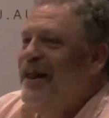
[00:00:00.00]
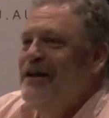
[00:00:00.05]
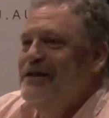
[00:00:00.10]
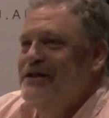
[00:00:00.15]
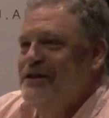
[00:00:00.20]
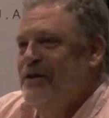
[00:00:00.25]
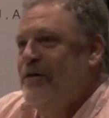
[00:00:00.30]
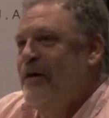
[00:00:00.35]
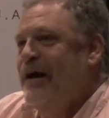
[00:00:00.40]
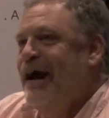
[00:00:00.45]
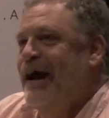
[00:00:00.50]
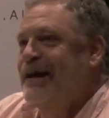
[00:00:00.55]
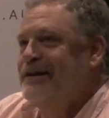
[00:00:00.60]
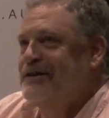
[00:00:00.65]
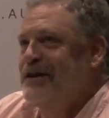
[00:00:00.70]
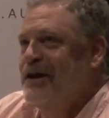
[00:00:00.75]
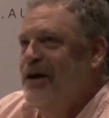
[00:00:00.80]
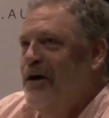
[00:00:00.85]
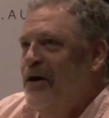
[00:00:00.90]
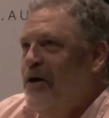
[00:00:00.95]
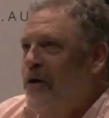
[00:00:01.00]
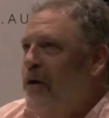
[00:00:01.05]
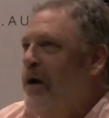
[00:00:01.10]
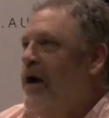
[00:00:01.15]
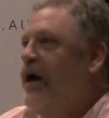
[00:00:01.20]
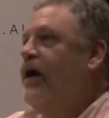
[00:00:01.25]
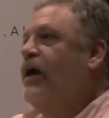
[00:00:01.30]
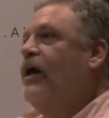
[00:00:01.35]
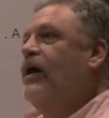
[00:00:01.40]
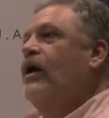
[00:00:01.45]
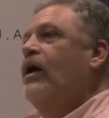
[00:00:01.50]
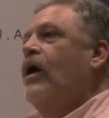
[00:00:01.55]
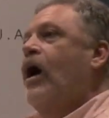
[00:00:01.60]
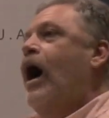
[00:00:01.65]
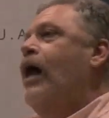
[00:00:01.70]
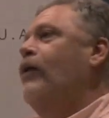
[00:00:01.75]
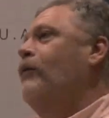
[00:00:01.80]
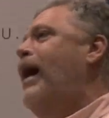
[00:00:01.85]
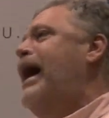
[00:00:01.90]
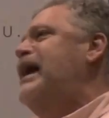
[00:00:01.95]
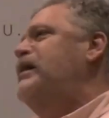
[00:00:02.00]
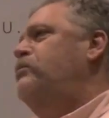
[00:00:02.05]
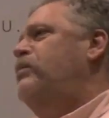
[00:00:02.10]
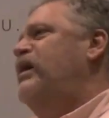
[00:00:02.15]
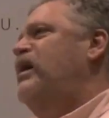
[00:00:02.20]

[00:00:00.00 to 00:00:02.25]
So I got to go, all right,